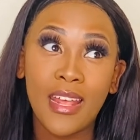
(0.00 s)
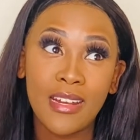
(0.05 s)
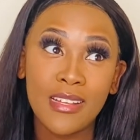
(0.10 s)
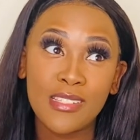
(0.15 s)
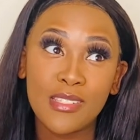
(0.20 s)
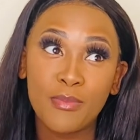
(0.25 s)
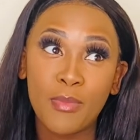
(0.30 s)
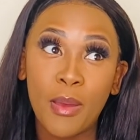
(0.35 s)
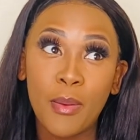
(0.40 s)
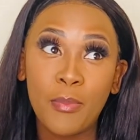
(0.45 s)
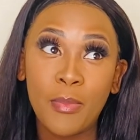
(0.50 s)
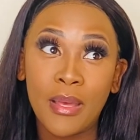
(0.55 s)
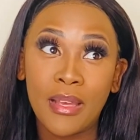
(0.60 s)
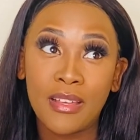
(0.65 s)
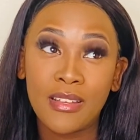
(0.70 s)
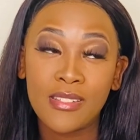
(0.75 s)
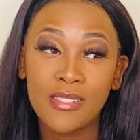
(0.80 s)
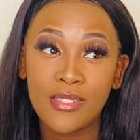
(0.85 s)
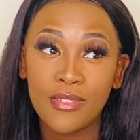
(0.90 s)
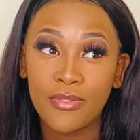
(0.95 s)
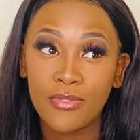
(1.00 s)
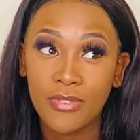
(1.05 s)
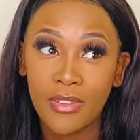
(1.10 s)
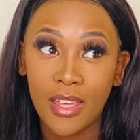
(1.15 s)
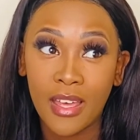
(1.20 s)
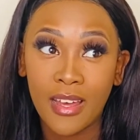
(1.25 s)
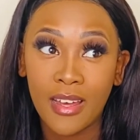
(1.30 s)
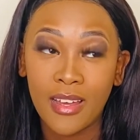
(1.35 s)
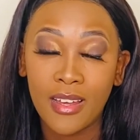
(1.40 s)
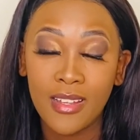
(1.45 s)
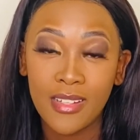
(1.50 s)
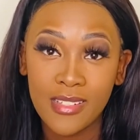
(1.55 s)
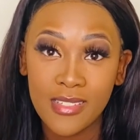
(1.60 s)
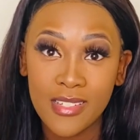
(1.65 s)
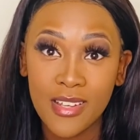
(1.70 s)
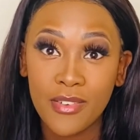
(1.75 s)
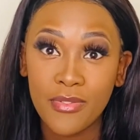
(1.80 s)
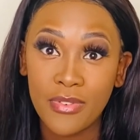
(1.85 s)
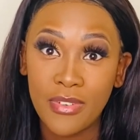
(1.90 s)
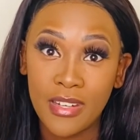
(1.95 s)
is my biggest fear,
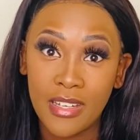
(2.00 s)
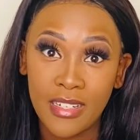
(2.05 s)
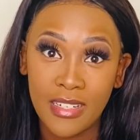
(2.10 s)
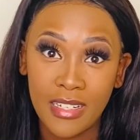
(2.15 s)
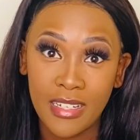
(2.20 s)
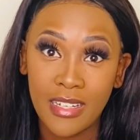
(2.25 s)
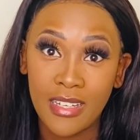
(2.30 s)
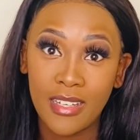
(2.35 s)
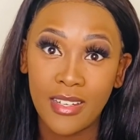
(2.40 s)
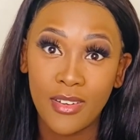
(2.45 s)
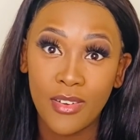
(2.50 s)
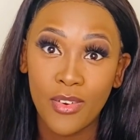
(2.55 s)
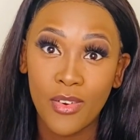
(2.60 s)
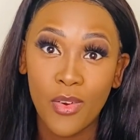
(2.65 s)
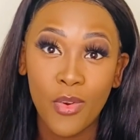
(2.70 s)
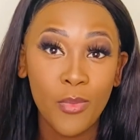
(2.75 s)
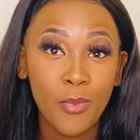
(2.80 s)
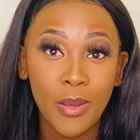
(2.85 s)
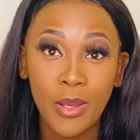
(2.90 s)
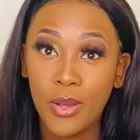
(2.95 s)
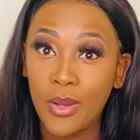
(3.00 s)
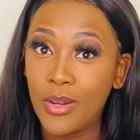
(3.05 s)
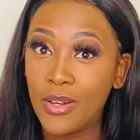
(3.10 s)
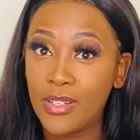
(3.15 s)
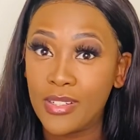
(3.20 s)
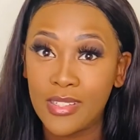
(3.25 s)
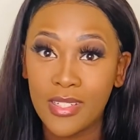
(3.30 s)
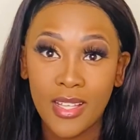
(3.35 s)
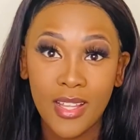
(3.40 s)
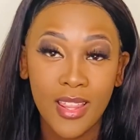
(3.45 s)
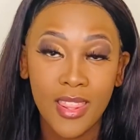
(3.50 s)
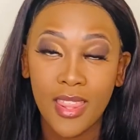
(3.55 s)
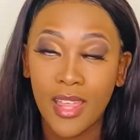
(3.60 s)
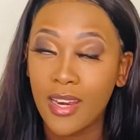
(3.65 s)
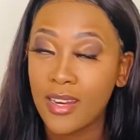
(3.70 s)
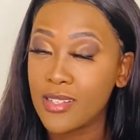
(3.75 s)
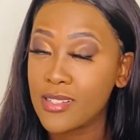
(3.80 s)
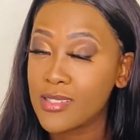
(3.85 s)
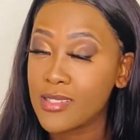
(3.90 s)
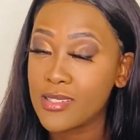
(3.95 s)
definitely. Oh my god,
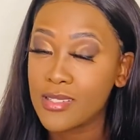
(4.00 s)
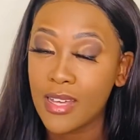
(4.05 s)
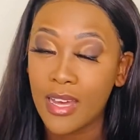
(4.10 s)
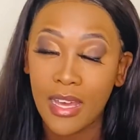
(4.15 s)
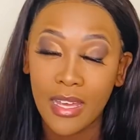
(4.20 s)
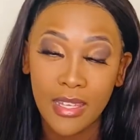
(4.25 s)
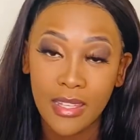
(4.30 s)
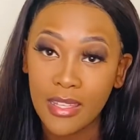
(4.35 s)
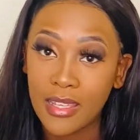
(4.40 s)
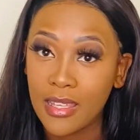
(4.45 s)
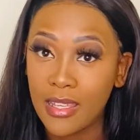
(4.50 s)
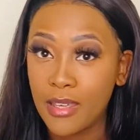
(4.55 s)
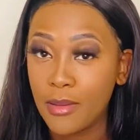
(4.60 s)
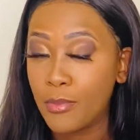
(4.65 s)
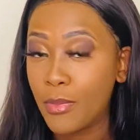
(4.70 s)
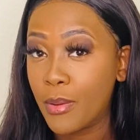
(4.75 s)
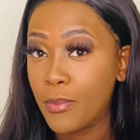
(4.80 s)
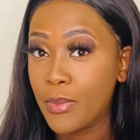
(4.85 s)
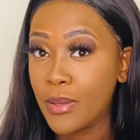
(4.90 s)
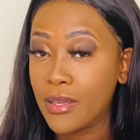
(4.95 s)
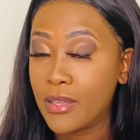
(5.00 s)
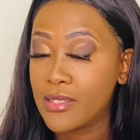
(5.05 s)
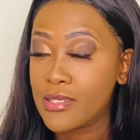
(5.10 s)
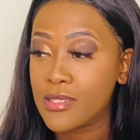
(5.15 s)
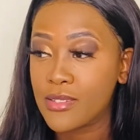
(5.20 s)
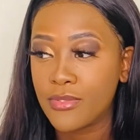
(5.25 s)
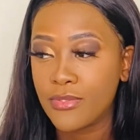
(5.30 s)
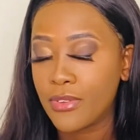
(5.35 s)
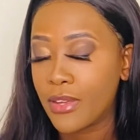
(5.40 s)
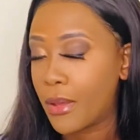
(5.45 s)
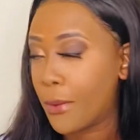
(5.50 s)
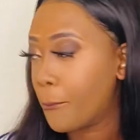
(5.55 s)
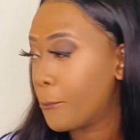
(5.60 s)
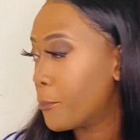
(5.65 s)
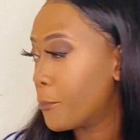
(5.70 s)
that is high key my biggest fear.